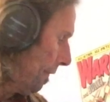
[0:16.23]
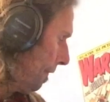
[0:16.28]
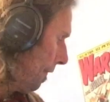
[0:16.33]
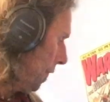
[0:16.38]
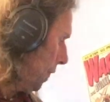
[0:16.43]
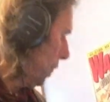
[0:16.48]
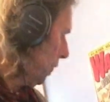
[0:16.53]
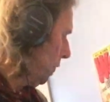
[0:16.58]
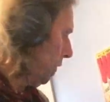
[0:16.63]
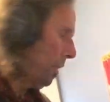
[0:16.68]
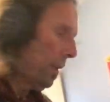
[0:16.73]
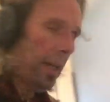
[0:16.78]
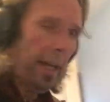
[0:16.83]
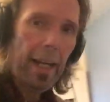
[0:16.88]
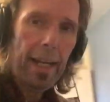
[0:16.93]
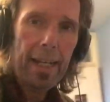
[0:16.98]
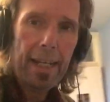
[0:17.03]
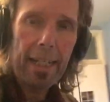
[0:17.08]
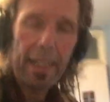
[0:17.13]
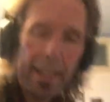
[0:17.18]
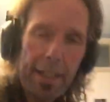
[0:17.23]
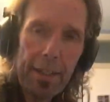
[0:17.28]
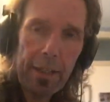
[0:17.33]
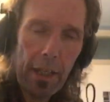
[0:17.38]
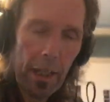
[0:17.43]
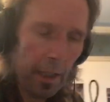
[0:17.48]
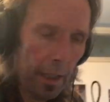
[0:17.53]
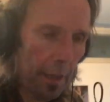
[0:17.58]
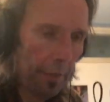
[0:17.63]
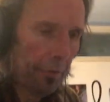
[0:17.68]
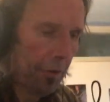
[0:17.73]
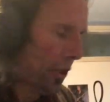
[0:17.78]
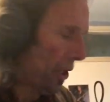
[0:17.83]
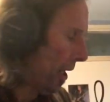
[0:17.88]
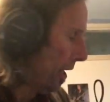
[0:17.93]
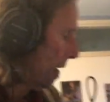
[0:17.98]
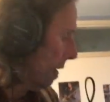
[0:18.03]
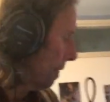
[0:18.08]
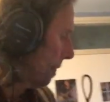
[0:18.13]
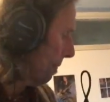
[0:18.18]
for Alien Love
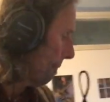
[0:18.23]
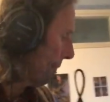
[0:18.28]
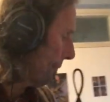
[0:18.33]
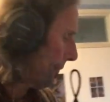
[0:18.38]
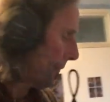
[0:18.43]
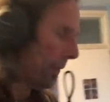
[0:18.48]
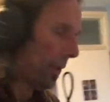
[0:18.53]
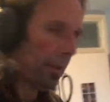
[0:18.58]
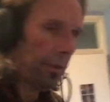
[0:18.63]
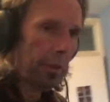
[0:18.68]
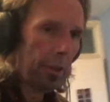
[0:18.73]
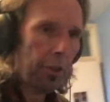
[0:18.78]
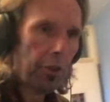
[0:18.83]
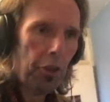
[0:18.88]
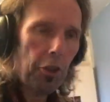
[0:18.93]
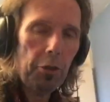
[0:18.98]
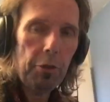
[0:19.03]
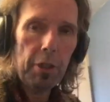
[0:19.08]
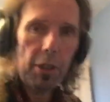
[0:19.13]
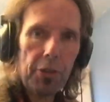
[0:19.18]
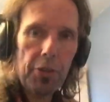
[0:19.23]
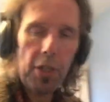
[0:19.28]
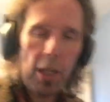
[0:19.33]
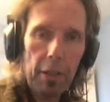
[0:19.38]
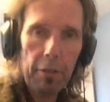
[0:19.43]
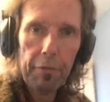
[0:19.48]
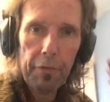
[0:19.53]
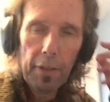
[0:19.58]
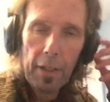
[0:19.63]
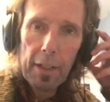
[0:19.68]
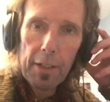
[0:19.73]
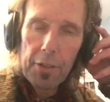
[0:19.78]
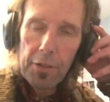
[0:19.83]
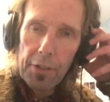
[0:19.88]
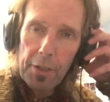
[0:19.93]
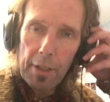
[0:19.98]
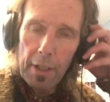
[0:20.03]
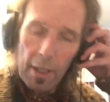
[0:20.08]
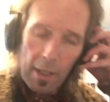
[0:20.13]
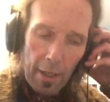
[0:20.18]
Child. The tune itself
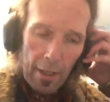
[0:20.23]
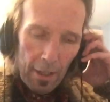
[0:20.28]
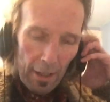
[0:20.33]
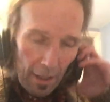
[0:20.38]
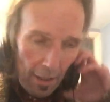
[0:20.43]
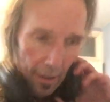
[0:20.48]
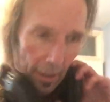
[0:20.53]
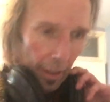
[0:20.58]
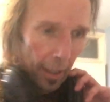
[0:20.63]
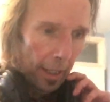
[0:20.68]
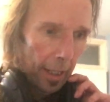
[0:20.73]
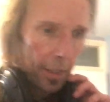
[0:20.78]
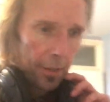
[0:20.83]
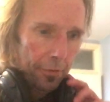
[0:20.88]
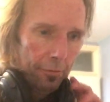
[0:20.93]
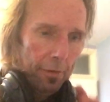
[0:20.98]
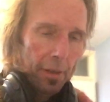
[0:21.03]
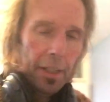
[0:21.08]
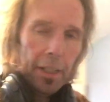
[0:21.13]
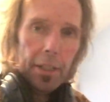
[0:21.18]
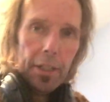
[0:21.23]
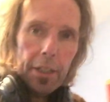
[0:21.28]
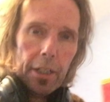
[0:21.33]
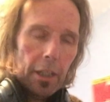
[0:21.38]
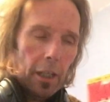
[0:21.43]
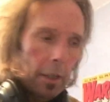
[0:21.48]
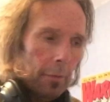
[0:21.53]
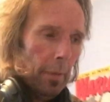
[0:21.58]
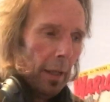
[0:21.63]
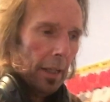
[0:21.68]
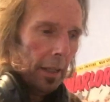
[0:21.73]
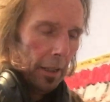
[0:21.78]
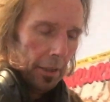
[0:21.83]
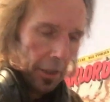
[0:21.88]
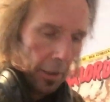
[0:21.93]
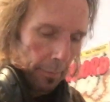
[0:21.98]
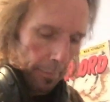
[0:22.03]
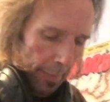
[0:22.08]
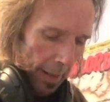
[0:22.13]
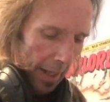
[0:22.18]
is ready to go, man.
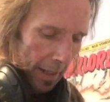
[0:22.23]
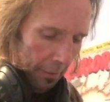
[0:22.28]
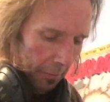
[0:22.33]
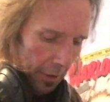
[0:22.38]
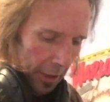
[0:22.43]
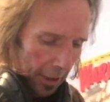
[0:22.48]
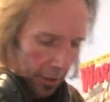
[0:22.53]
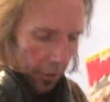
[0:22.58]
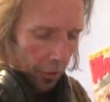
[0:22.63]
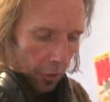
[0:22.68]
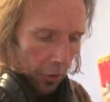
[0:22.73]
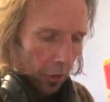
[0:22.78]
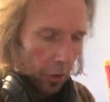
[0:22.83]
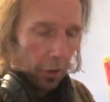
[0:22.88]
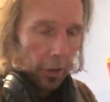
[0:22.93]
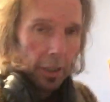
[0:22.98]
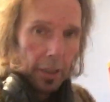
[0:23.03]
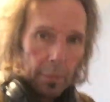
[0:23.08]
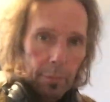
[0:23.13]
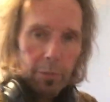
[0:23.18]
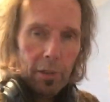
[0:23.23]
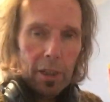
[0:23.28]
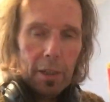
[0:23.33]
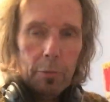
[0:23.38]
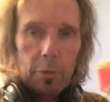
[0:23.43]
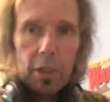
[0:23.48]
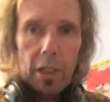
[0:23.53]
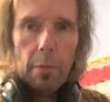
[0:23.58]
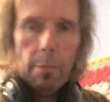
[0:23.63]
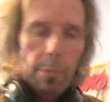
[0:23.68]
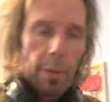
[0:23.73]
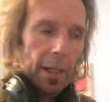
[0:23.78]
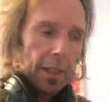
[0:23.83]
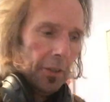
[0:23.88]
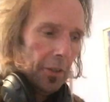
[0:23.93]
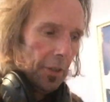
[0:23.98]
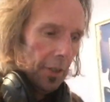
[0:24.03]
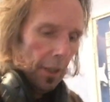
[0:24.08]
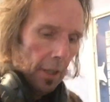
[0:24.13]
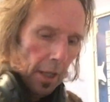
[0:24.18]
It's a pounding song. It's probably one of the
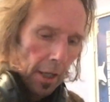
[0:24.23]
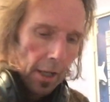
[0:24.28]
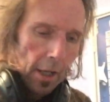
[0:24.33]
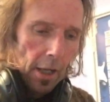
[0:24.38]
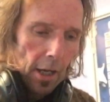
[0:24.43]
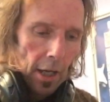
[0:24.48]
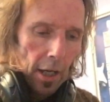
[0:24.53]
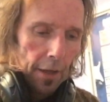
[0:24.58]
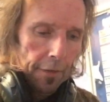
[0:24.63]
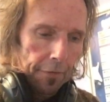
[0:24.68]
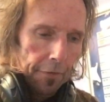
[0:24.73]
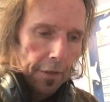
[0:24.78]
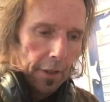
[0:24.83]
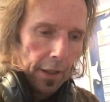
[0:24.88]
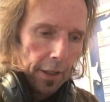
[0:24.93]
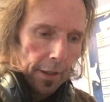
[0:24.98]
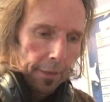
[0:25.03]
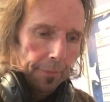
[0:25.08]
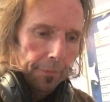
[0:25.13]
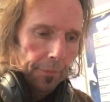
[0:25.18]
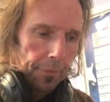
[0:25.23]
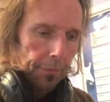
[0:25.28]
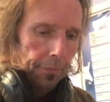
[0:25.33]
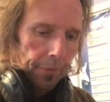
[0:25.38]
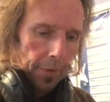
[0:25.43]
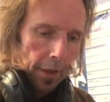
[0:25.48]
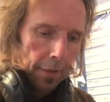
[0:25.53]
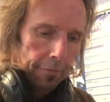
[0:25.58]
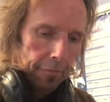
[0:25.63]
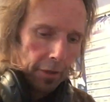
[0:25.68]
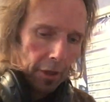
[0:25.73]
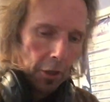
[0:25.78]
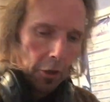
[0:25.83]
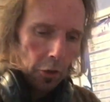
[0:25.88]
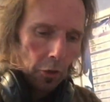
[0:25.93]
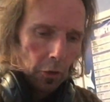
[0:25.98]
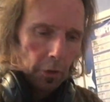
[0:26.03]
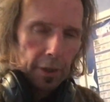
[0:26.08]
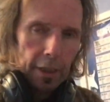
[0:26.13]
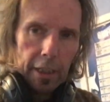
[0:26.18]
best I've
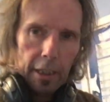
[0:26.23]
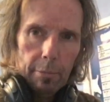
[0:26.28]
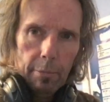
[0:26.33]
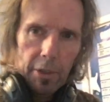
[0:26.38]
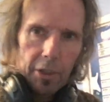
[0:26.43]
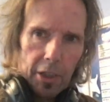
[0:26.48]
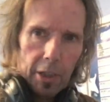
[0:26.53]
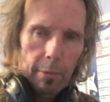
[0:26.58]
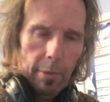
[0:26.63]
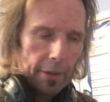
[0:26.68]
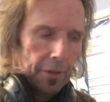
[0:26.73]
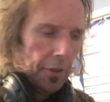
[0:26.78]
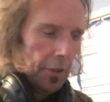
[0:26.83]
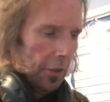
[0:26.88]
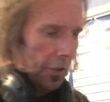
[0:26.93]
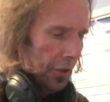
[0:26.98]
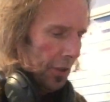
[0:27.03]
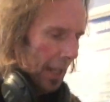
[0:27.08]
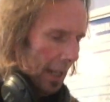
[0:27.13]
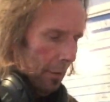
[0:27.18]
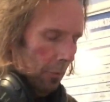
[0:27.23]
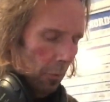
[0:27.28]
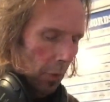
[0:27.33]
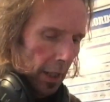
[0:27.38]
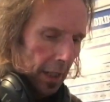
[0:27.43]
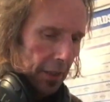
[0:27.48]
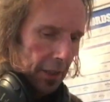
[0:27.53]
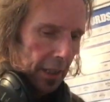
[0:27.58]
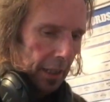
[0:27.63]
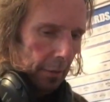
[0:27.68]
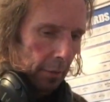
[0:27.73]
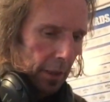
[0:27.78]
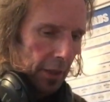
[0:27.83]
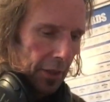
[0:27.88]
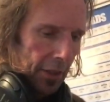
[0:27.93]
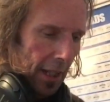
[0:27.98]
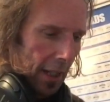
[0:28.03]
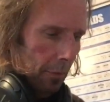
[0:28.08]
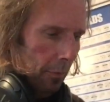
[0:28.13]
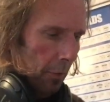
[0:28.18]
recorded. I must admit, just sound-wise anyway.
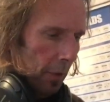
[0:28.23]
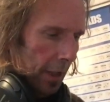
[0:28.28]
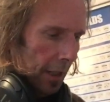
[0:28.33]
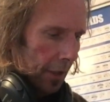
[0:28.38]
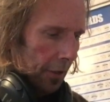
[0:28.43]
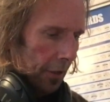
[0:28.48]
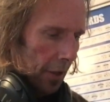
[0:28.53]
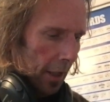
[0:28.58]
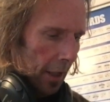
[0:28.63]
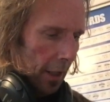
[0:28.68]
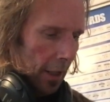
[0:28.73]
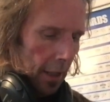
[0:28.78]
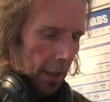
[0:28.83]
Sound-wise,